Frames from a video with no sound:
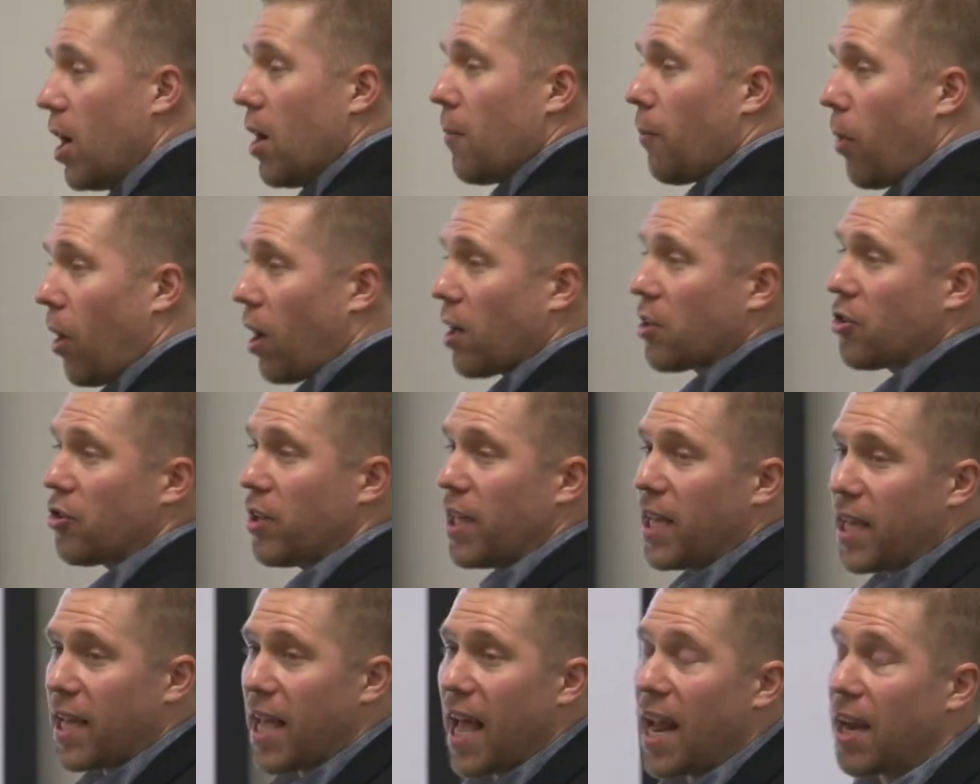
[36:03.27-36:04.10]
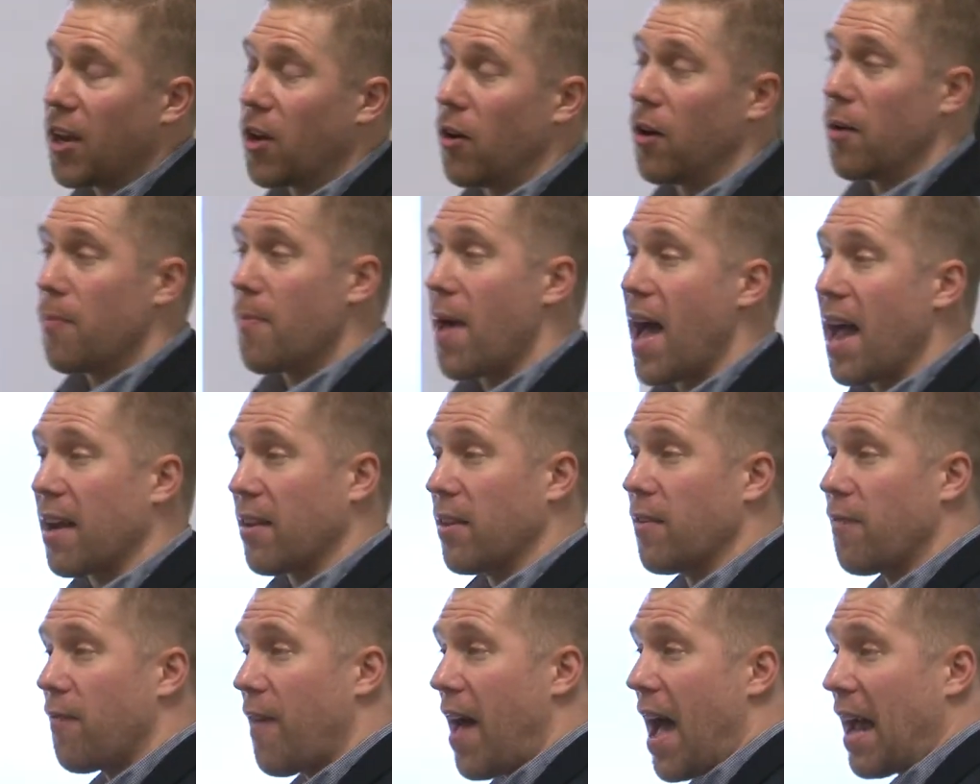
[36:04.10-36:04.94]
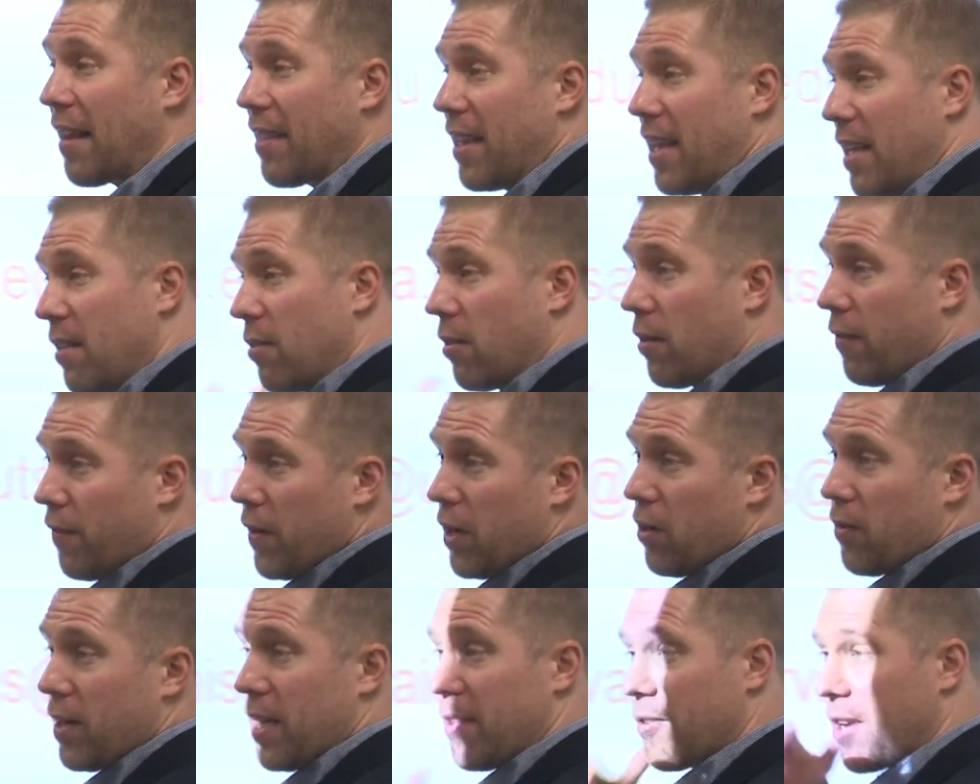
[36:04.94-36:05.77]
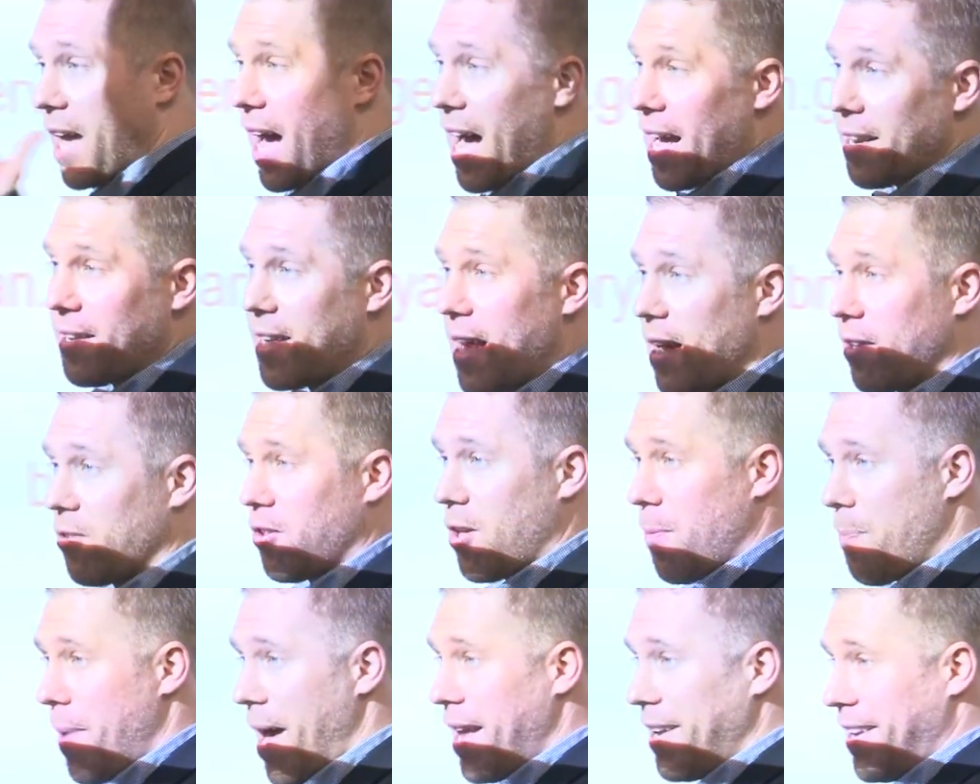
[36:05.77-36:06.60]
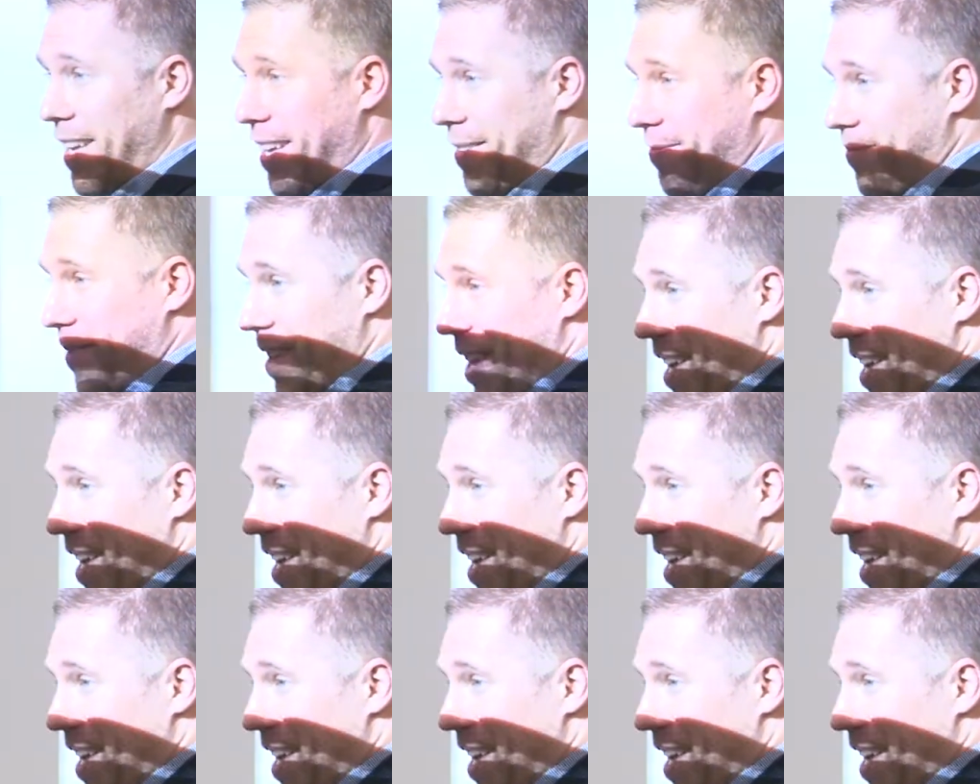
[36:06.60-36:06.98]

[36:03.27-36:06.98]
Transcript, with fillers: Partially again going back to the fact that incivility is context dependent